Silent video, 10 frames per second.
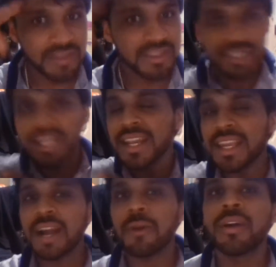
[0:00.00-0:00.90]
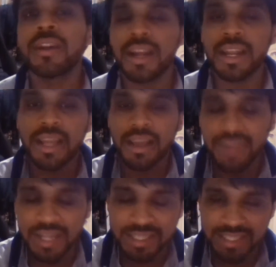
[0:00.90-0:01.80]
signing out, and have a
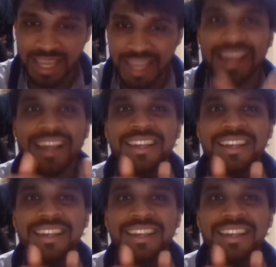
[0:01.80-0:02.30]
nice day.